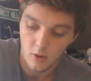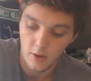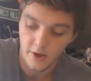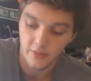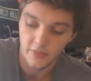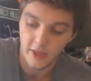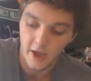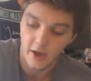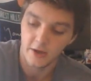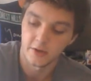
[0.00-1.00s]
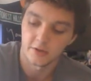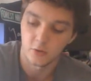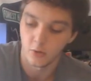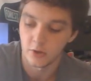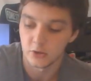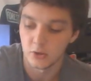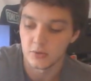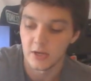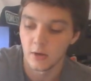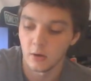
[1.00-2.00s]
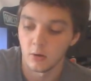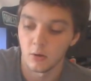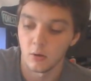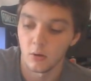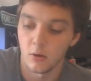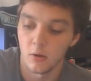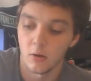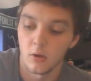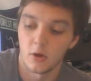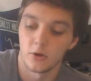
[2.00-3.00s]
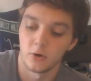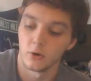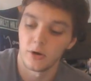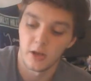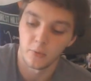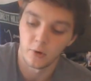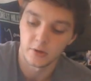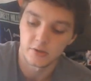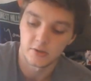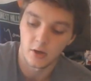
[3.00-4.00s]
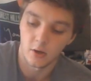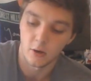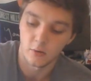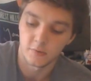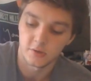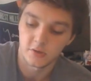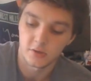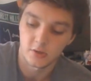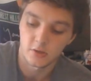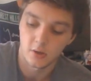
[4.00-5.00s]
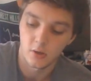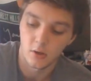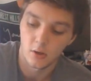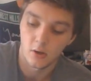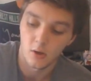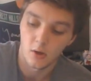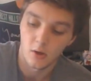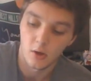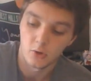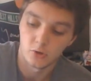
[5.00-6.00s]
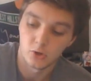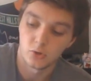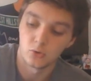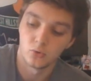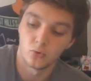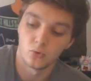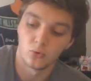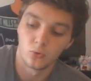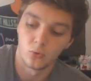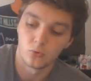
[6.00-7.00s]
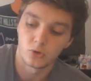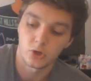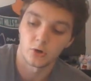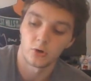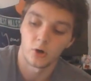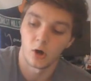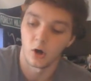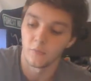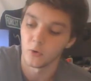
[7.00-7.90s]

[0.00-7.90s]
and that is going to tell your neighboring cells to turn off your